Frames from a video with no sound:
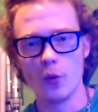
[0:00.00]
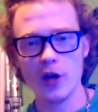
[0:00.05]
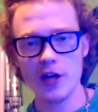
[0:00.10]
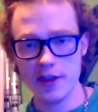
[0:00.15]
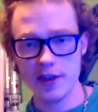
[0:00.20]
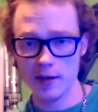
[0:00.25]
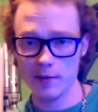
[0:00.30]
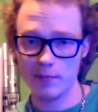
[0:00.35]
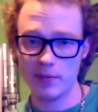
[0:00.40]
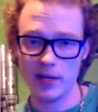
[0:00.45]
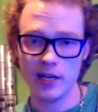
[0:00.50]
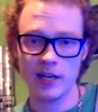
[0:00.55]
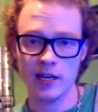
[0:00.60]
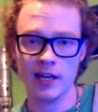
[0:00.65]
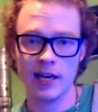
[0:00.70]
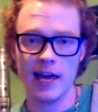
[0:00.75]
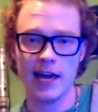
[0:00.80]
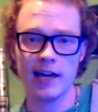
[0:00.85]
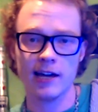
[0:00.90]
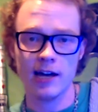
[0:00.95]
with it
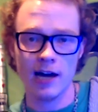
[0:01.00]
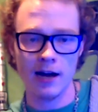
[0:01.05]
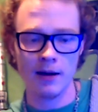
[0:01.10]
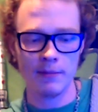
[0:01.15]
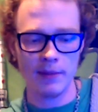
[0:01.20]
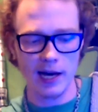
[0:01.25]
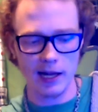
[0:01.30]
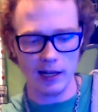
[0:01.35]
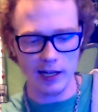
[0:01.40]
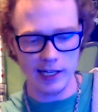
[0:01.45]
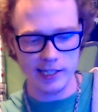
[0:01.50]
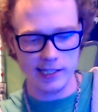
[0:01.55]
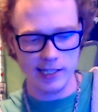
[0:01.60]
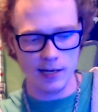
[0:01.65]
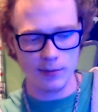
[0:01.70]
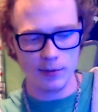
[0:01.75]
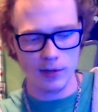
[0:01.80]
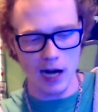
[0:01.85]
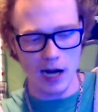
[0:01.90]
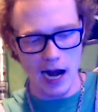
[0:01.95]
being a combat
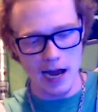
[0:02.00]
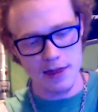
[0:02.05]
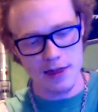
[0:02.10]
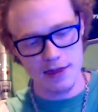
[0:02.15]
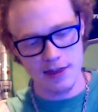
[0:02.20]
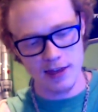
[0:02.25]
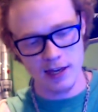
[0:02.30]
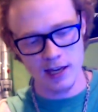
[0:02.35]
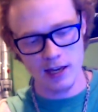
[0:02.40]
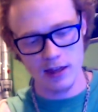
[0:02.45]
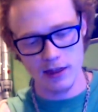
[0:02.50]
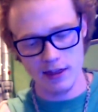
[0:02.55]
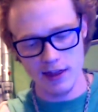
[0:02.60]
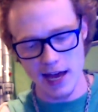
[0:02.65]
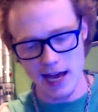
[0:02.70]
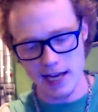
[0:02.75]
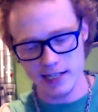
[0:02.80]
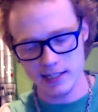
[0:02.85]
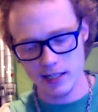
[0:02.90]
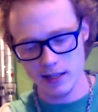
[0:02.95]
lightsaber, I think
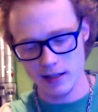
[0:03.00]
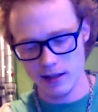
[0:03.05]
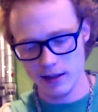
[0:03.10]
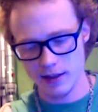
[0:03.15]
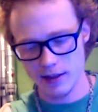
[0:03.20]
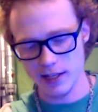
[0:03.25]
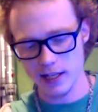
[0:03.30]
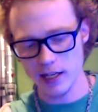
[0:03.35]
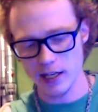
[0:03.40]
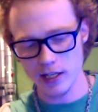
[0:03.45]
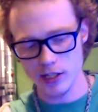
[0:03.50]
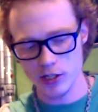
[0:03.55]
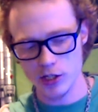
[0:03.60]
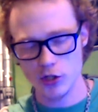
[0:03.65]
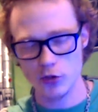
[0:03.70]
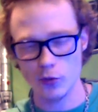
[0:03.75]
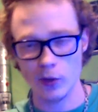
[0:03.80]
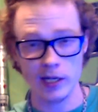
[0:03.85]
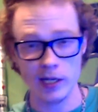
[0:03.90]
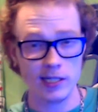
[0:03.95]
that the
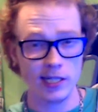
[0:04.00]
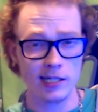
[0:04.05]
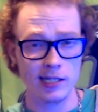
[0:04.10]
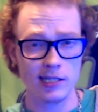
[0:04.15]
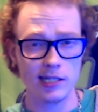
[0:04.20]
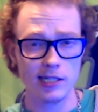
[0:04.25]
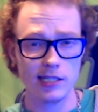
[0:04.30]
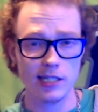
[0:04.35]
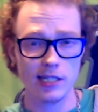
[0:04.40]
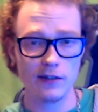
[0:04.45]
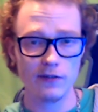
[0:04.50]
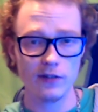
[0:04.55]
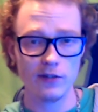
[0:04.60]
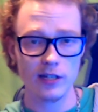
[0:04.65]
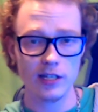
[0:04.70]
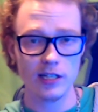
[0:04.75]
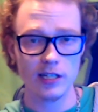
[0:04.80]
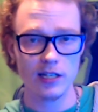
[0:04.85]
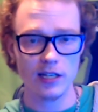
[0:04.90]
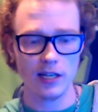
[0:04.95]
swing
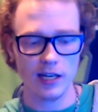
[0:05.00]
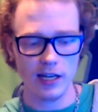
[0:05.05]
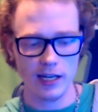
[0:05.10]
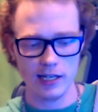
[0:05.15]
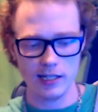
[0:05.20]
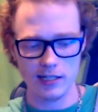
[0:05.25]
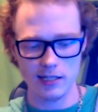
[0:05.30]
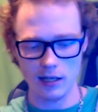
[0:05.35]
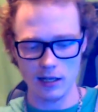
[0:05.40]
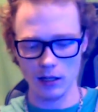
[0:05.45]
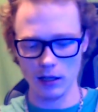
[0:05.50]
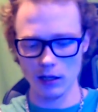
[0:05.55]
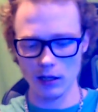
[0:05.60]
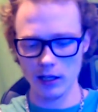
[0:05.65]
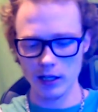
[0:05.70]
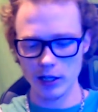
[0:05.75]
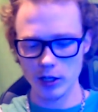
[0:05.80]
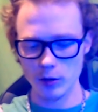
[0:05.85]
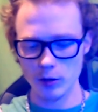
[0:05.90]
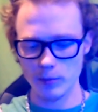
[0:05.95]
sensitivity is a
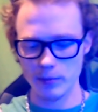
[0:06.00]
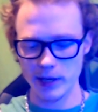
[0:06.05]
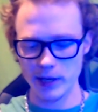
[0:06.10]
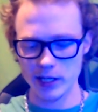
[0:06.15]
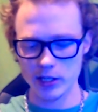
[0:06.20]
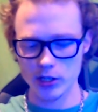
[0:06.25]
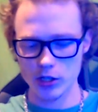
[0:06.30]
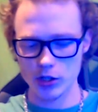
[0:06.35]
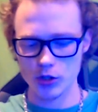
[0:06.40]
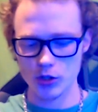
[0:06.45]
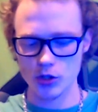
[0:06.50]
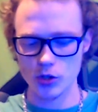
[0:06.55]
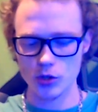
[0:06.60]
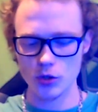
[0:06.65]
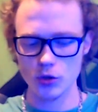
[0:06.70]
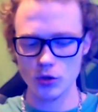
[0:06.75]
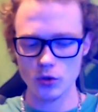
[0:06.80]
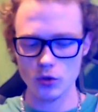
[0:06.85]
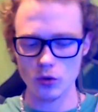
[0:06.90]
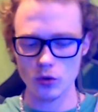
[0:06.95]
little bit
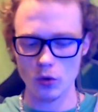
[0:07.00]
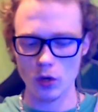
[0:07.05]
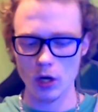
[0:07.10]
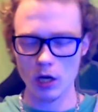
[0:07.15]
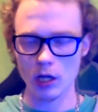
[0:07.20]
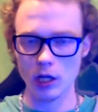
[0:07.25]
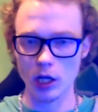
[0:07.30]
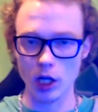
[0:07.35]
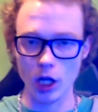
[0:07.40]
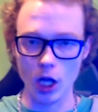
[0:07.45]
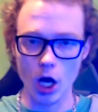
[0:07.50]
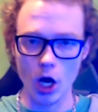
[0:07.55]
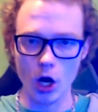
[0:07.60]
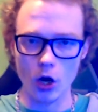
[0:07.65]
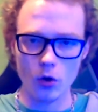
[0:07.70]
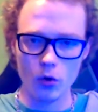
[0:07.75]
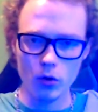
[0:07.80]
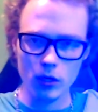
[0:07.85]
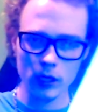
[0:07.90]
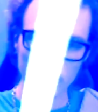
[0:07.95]
too
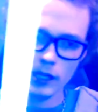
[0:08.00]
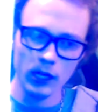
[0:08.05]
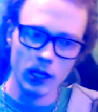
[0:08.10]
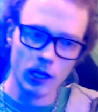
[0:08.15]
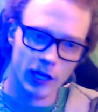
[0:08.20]
low.